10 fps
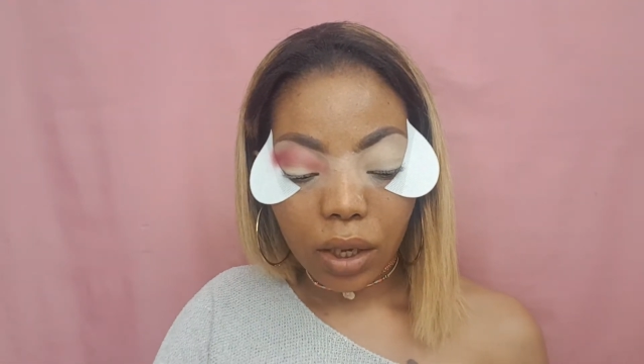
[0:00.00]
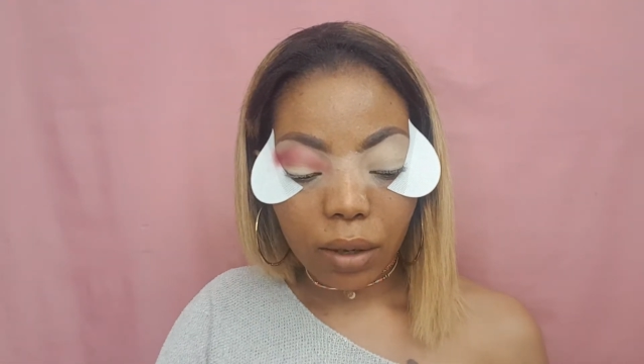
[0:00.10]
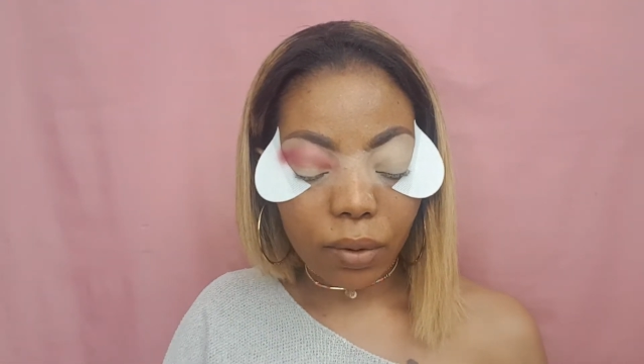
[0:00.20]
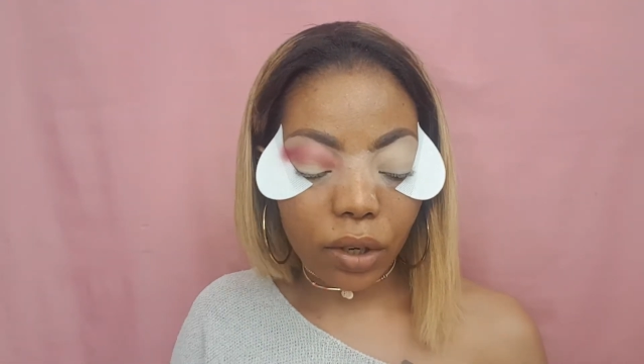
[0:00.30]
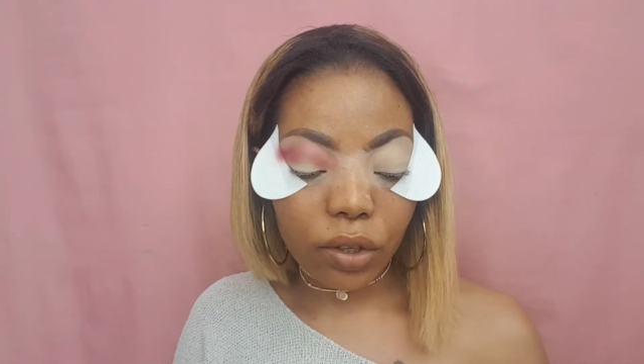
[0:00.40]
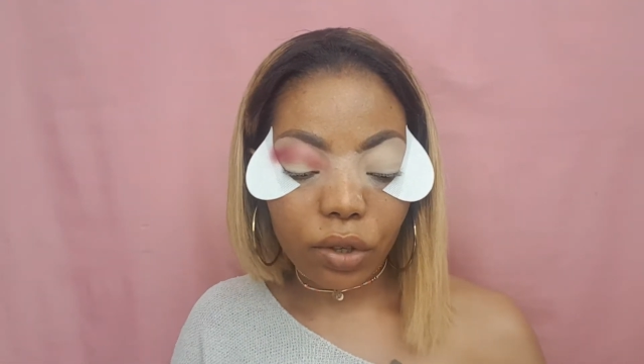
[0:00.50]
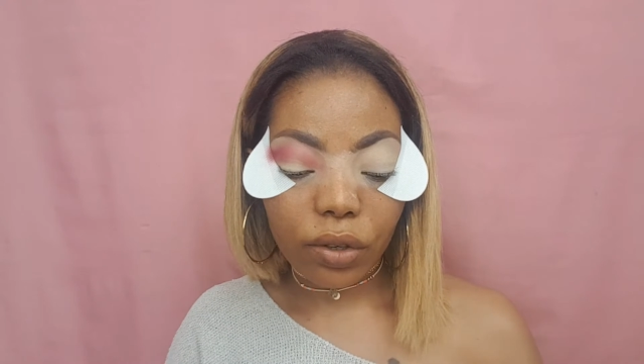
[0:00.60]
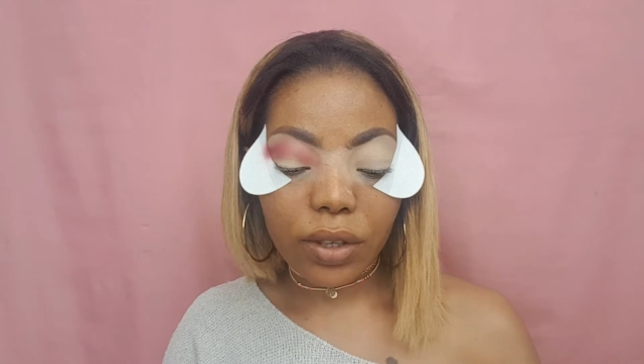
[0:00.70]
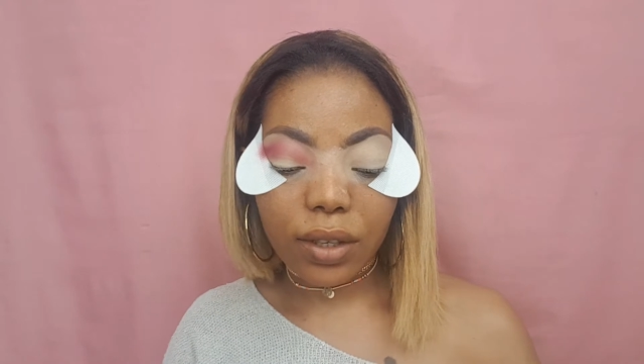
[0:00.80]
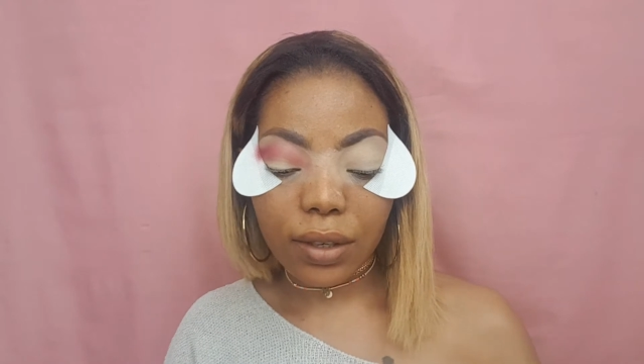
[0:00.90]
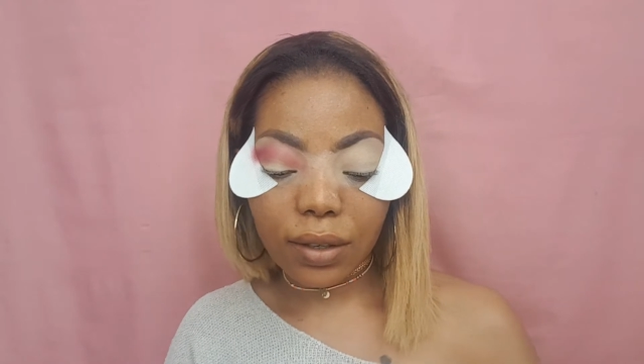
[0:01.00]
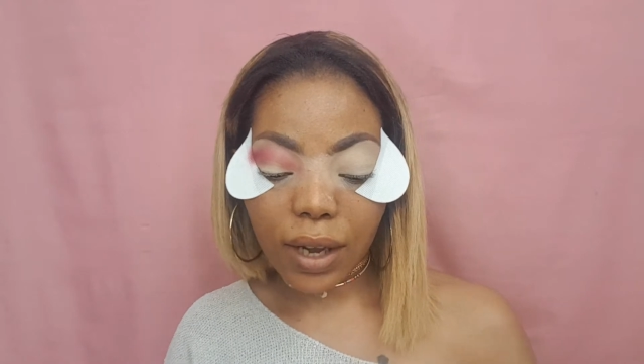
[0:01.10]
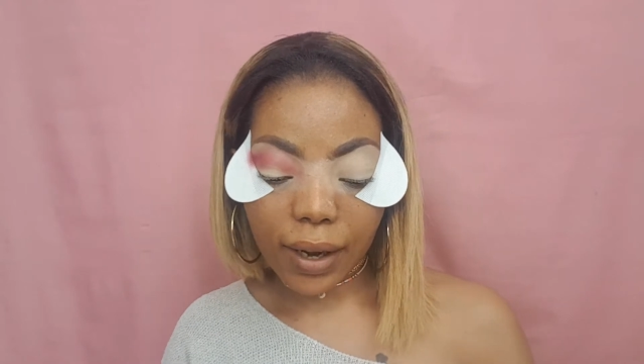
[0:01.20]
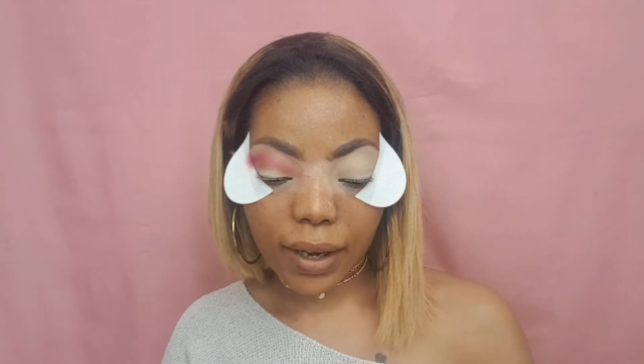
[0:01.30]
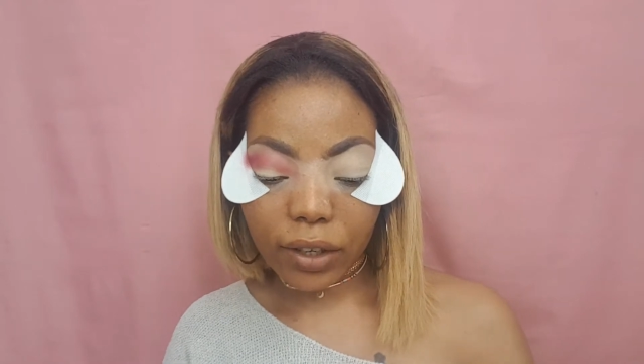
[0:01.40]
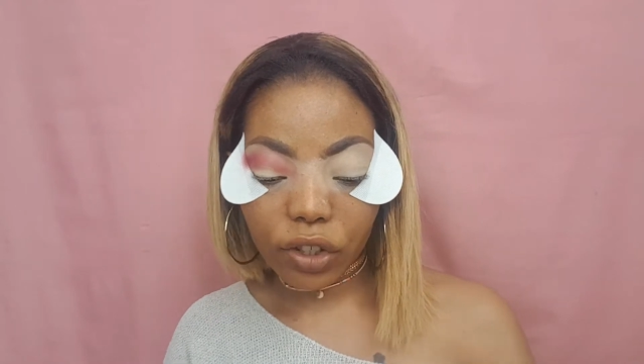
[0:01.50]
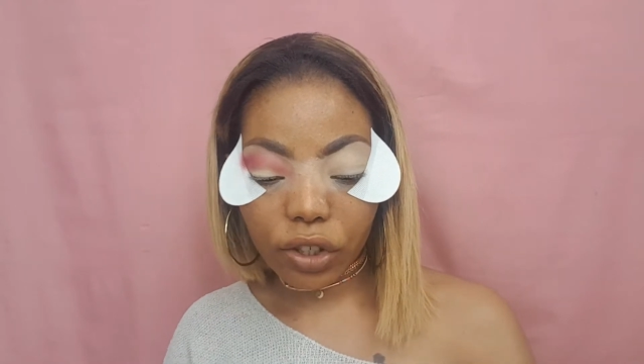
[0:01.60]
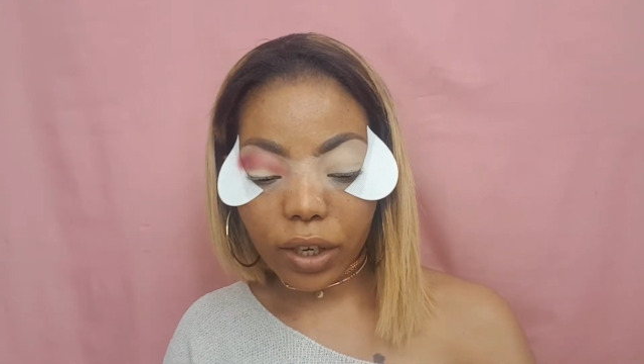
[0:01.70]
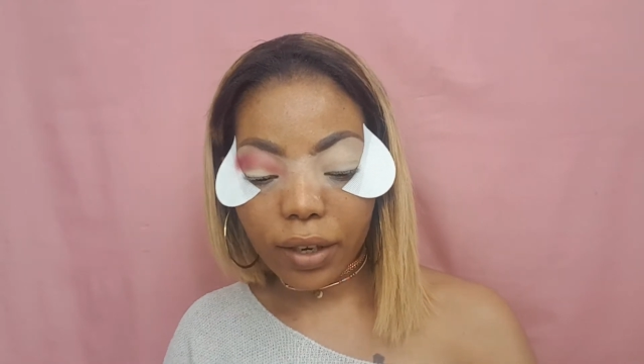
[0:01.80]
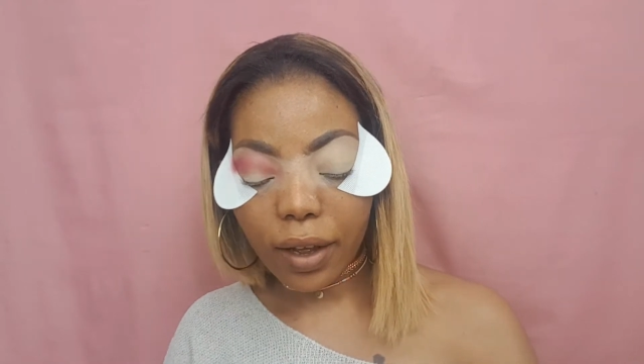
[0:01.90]
I'm going to use the darkest
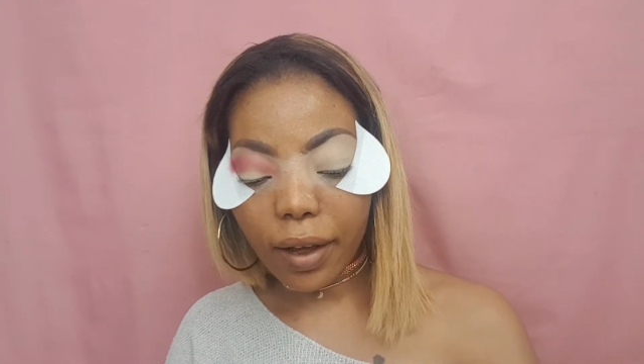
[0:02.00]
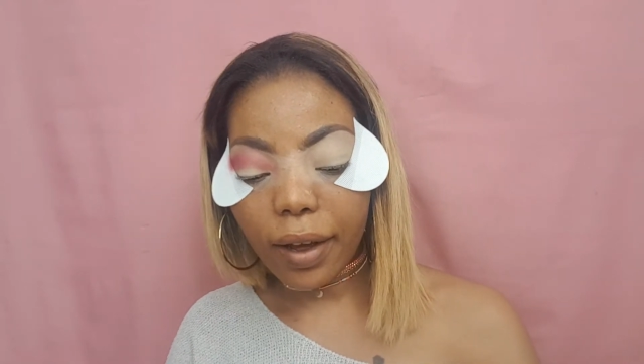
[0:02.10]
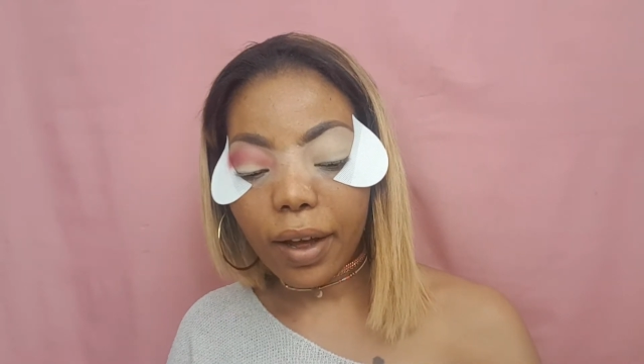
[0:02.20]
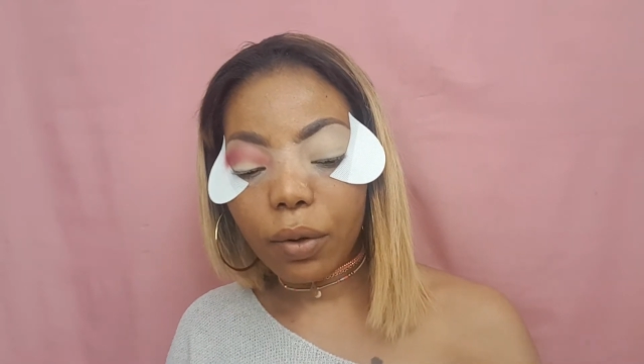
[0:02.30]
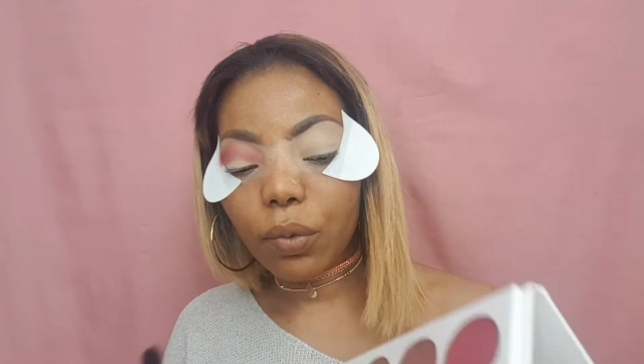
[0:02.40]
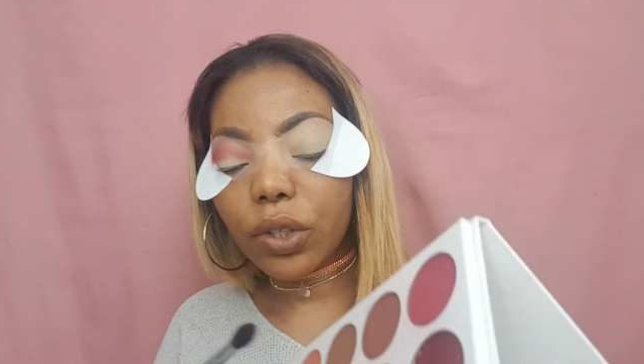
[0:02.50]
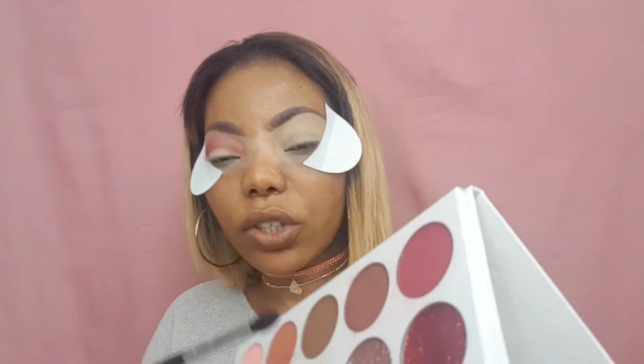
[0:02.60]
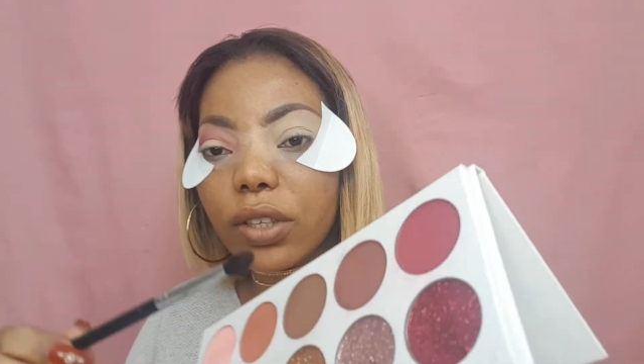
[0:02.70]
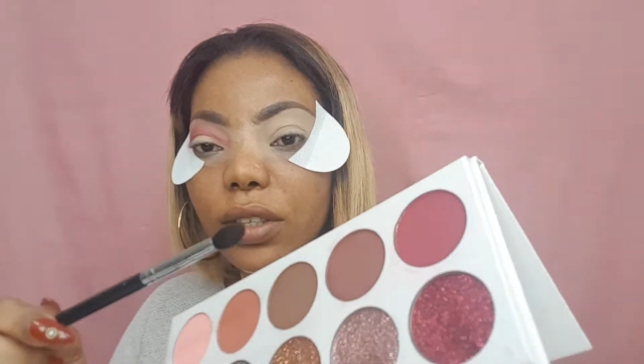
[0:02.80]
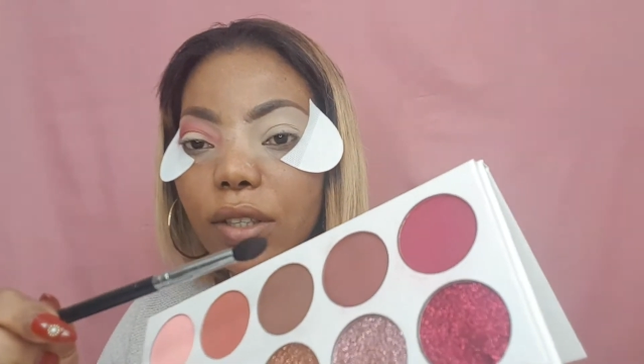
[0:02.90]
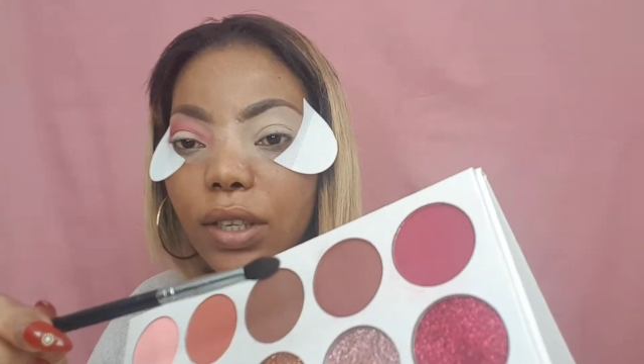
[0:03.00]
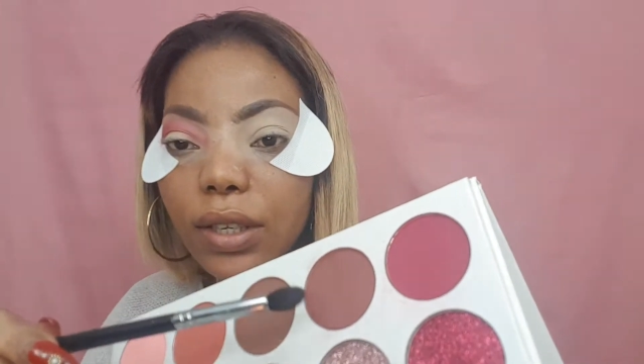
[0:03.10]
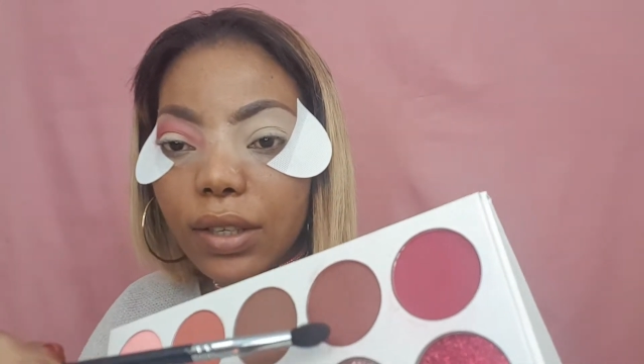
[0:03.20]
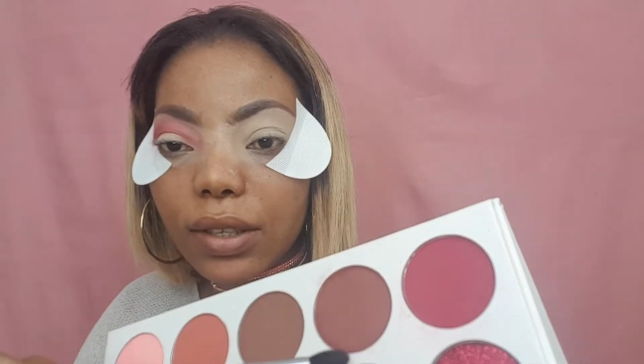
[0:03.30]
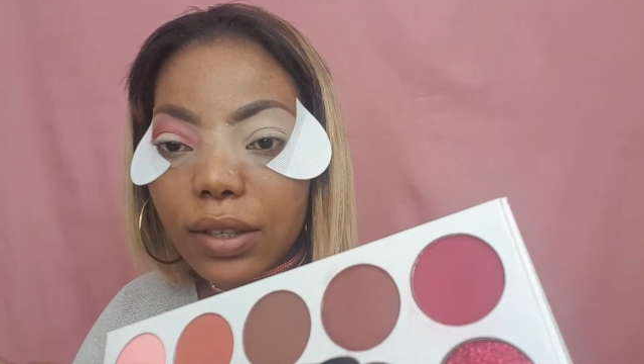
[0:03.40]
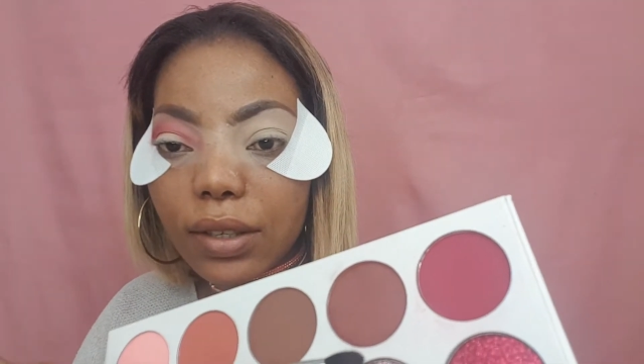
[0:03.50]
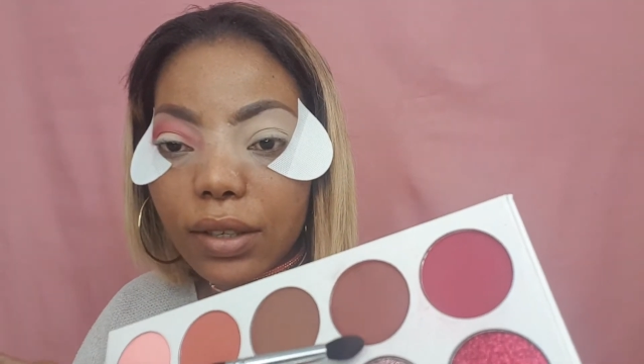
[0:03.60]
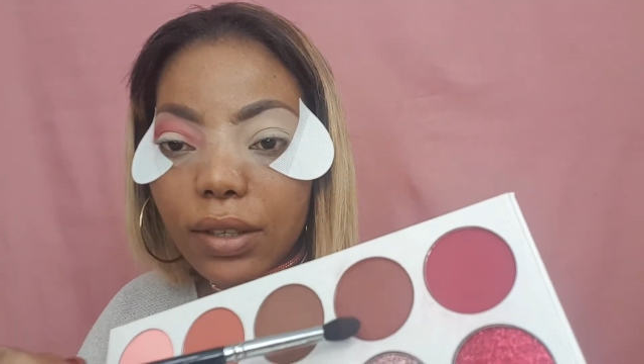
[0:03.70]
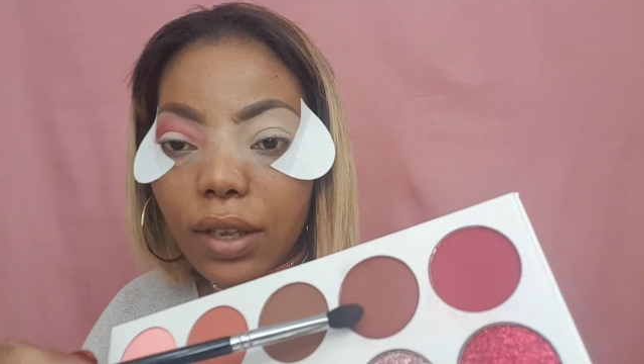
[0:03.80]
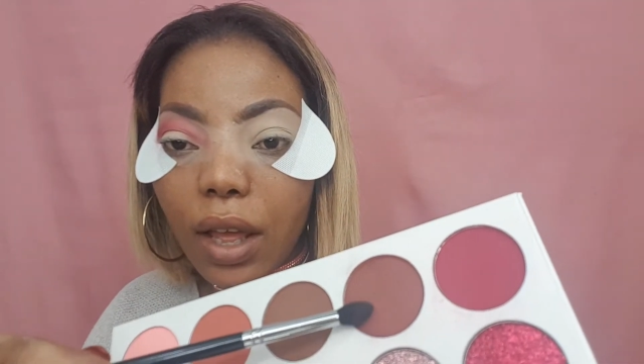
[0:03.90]
shade here, which is
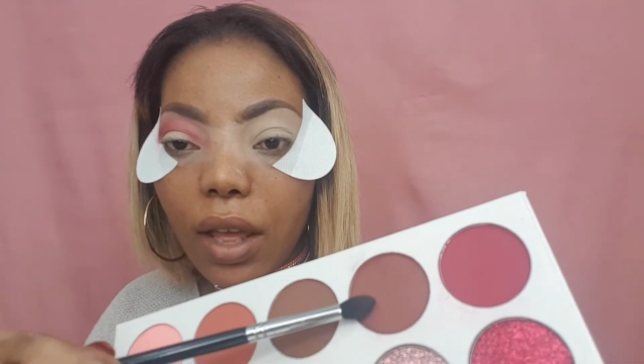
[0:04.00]
this.